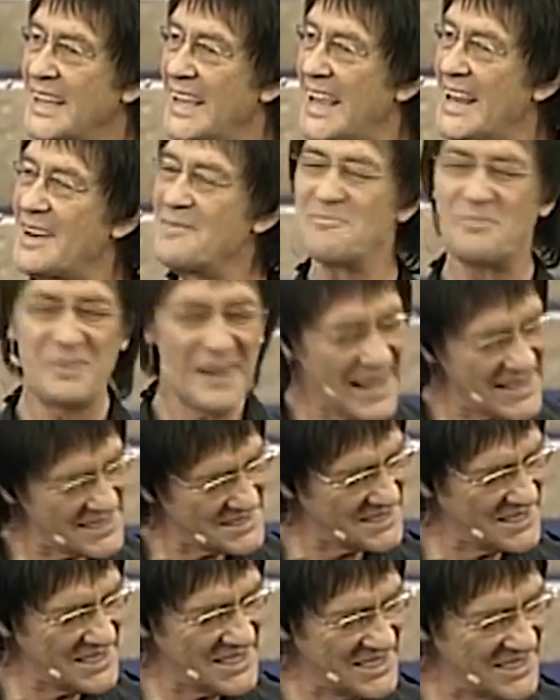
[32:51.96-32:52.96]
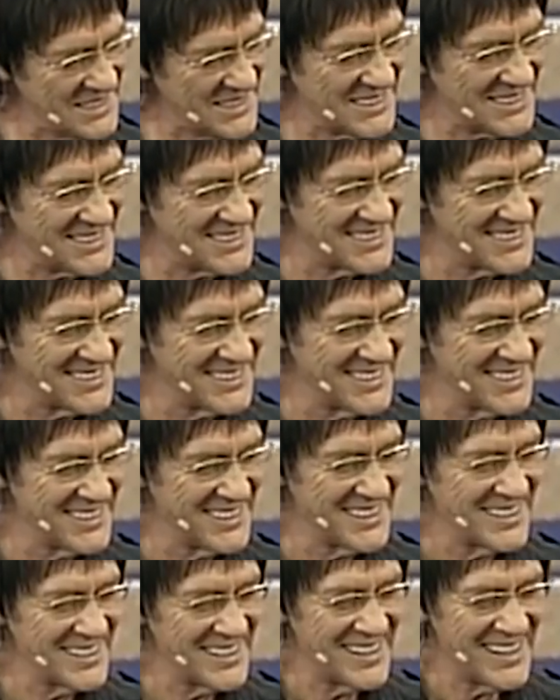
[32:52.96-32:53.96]
In blessing,
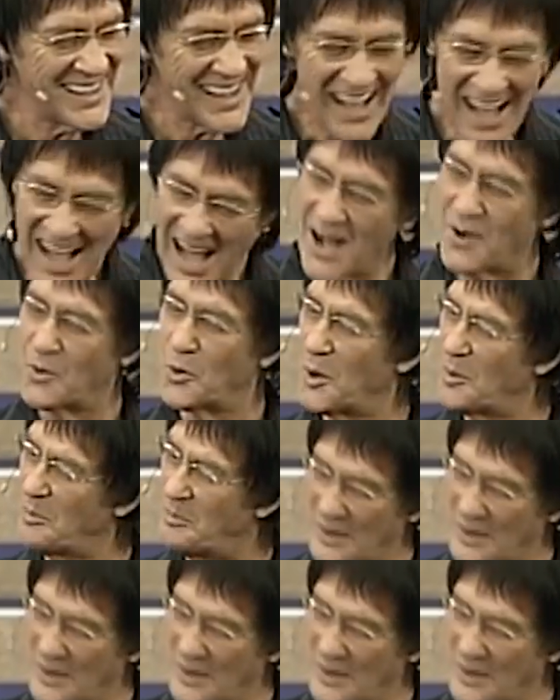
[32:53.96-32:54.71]
I will